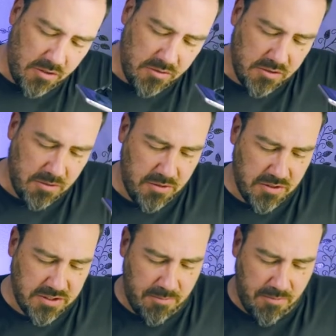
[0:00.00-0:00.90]
use, I'm gonna do the
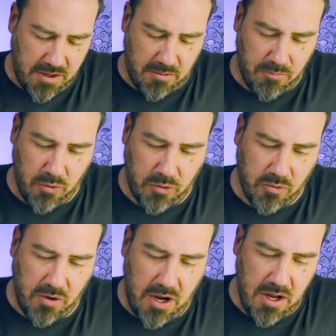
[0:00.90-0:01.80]
same thing, but with
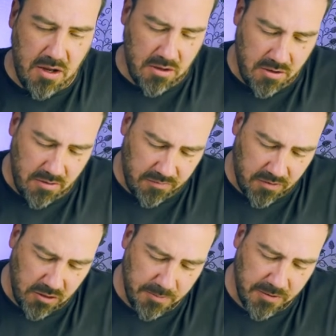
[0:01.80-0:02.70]
gray for a
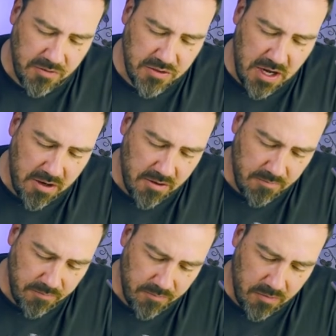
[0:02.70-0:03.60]
little bit of shadow.
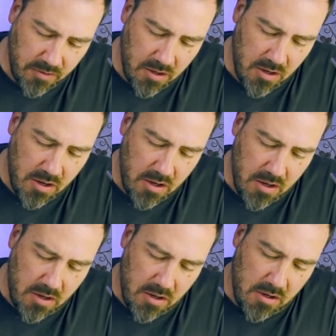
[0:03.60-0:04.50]

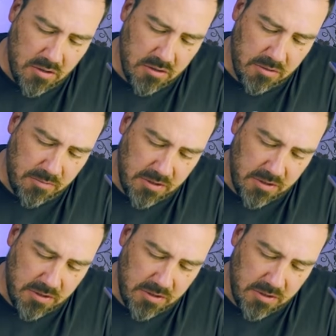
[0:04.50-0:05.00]
So I'm